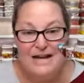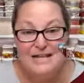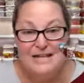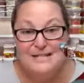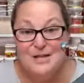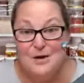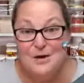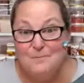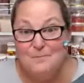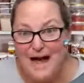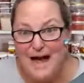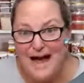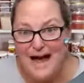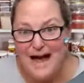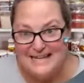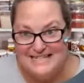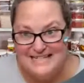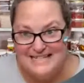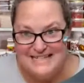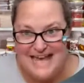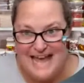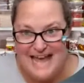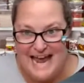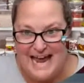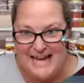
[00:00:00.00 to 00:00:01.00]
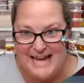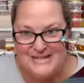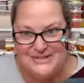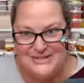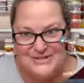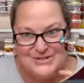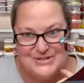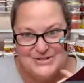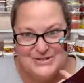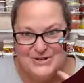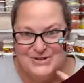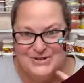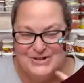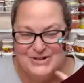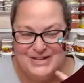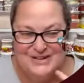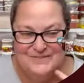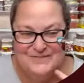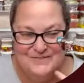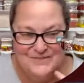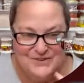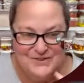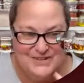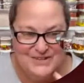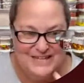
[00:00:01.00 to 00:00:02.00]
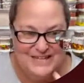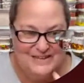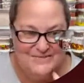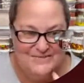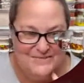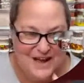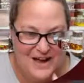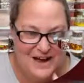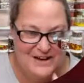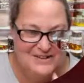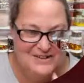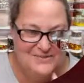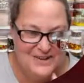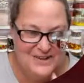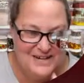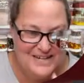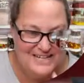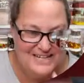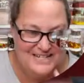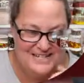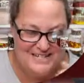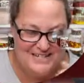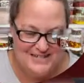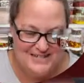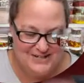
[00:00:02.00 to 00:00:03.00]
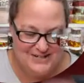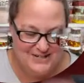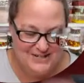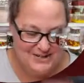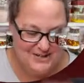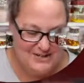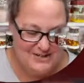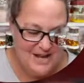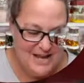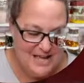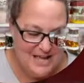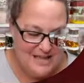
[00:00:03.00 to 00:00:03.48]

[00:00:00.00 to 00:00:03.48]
So back to the handle turning for the evaluation here.